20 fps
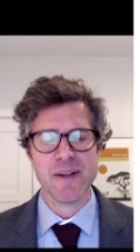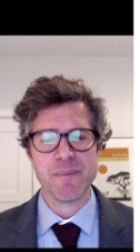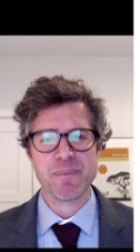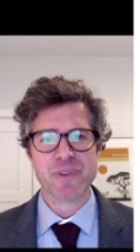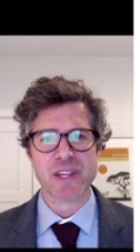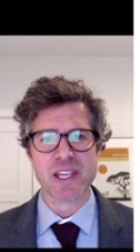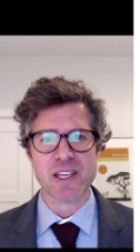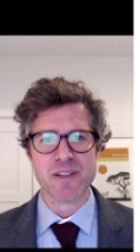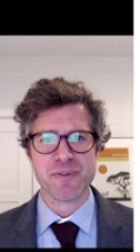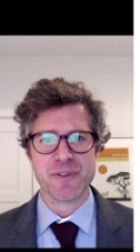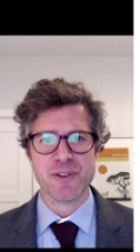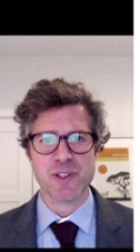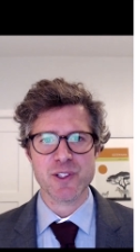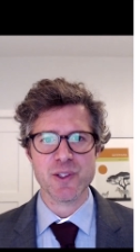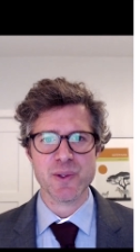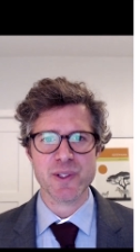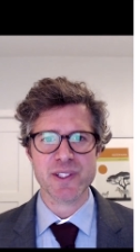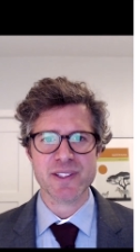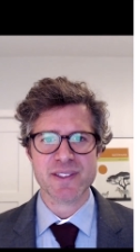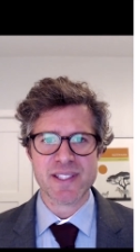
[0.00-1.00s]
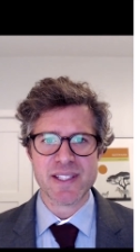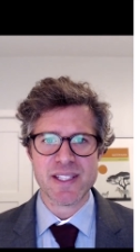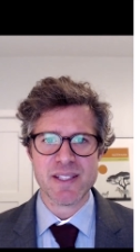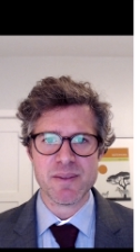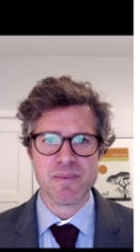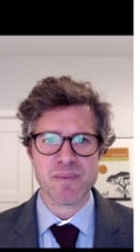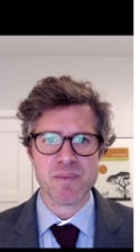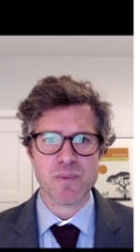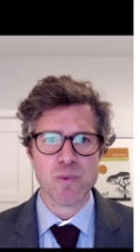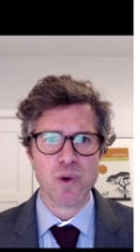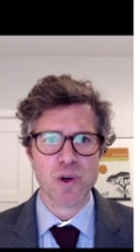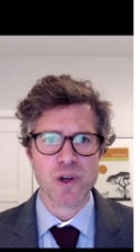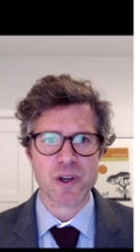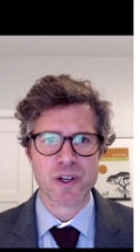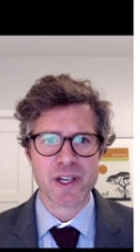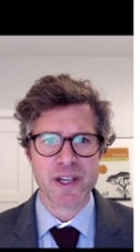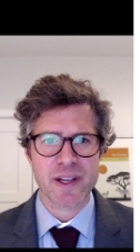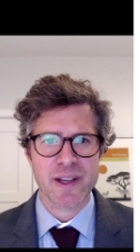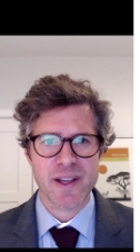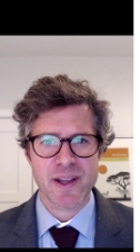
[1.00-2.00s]
if you're doing
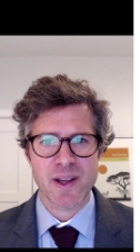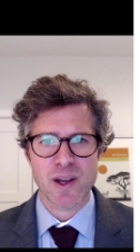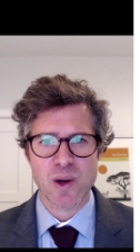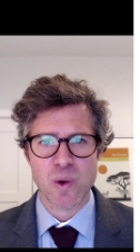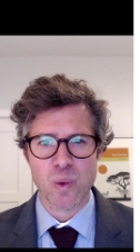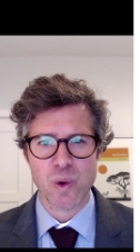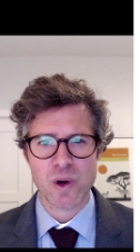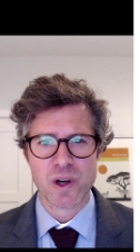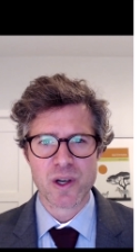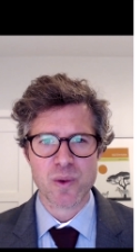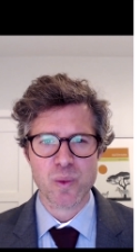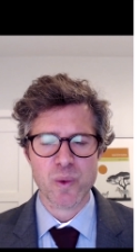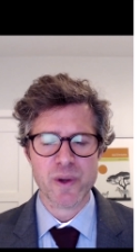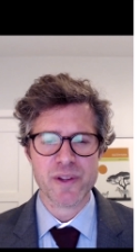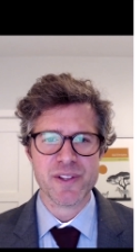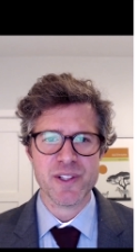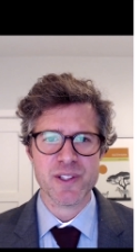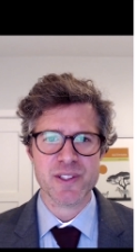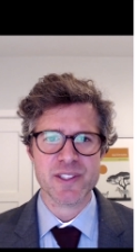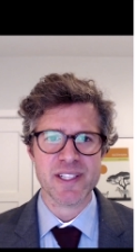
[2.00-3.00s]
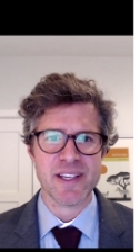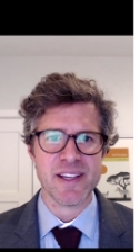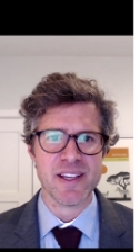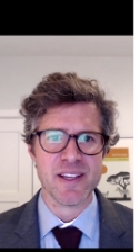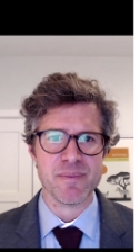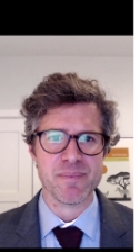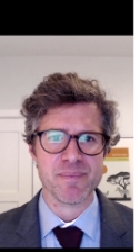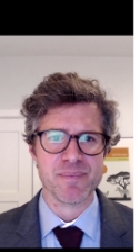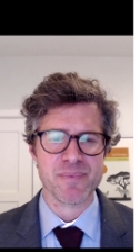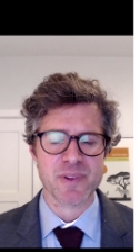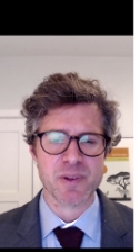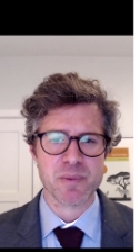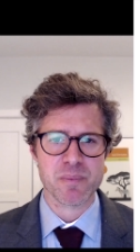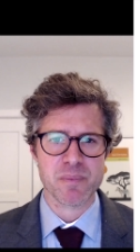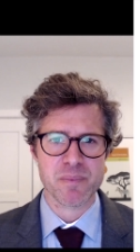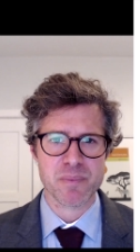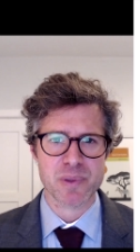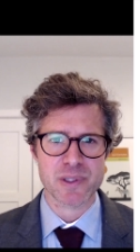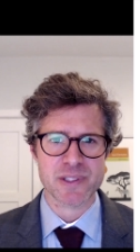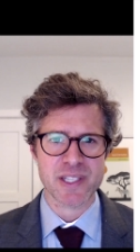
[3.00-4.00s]
teamwork, work with your team.
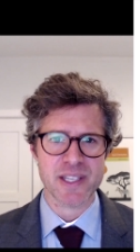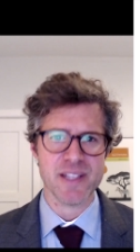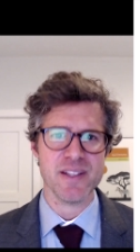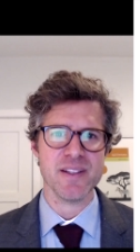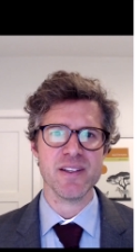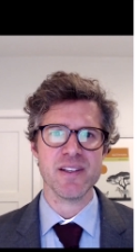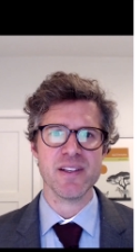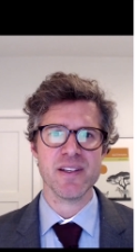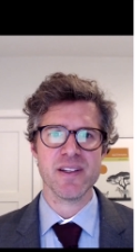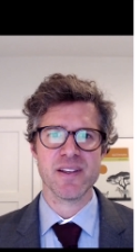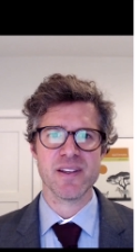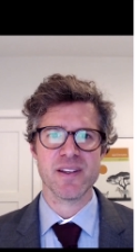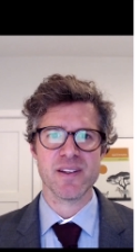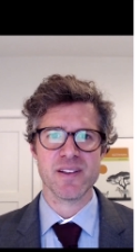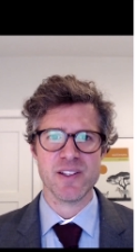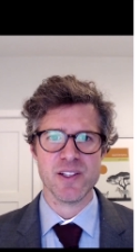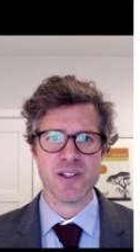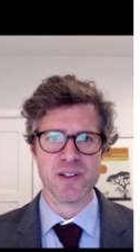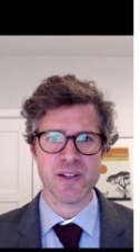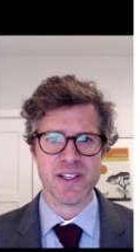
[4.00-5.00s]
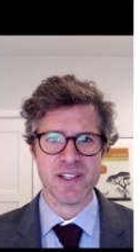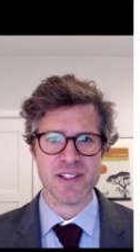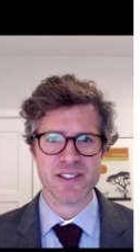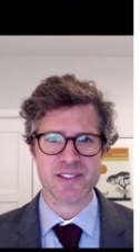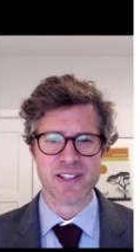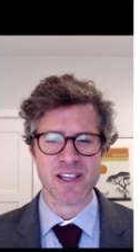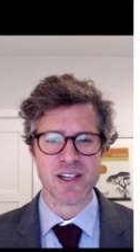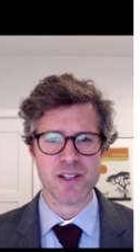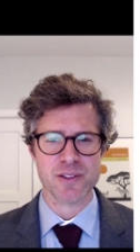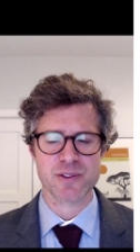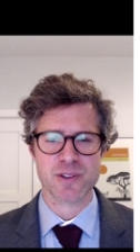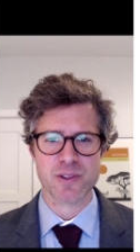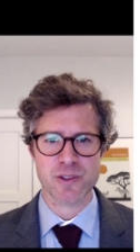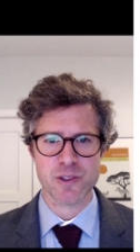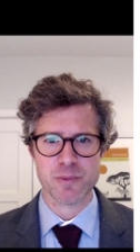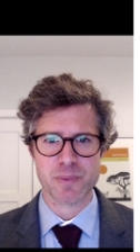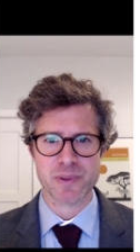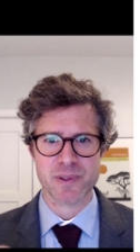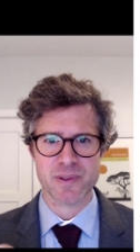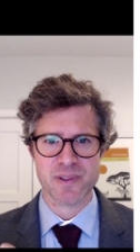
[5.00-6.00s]
Pretend you're in a sales
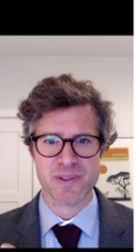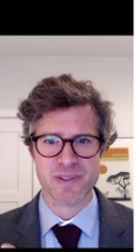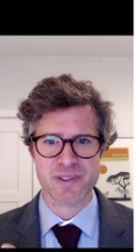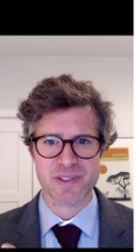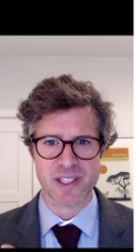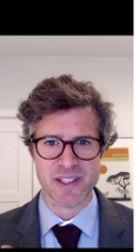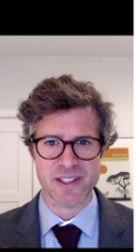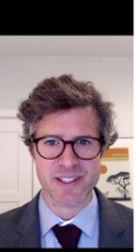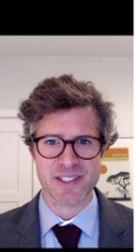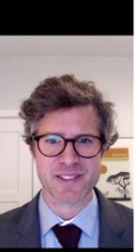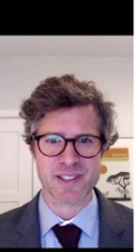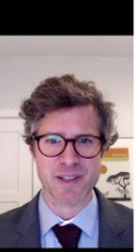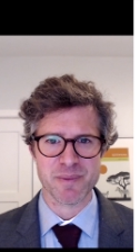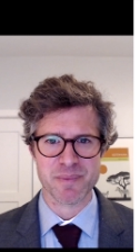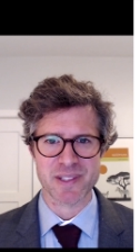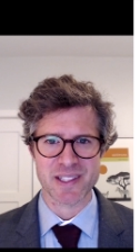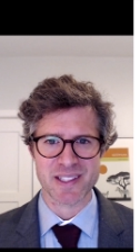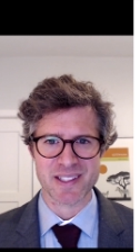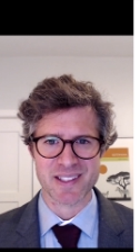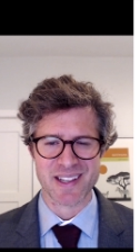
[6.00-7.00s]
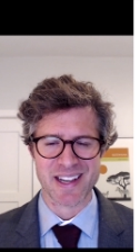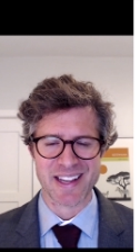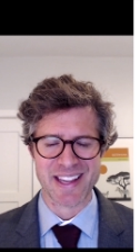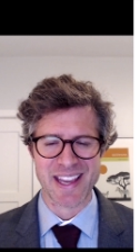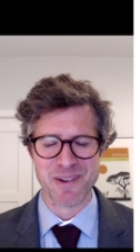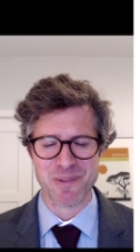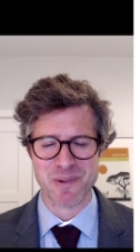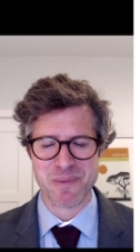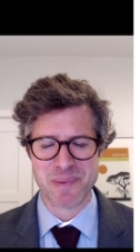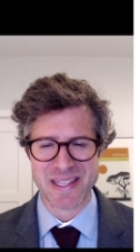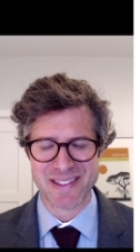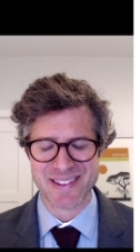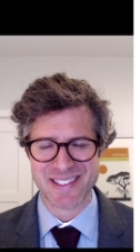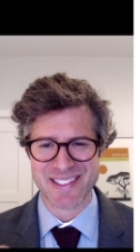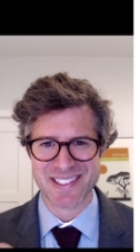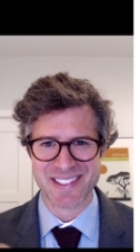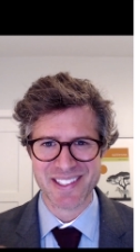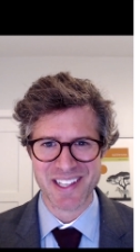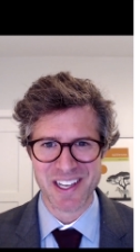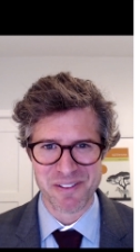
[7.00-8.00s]
group selling something. I can't repeat
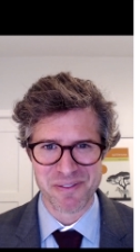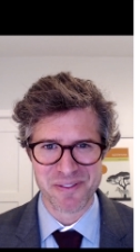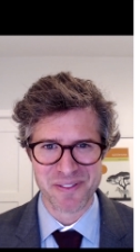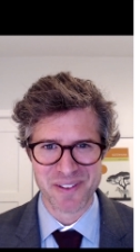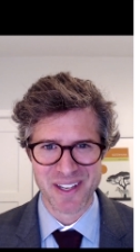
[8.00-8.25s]
this enough.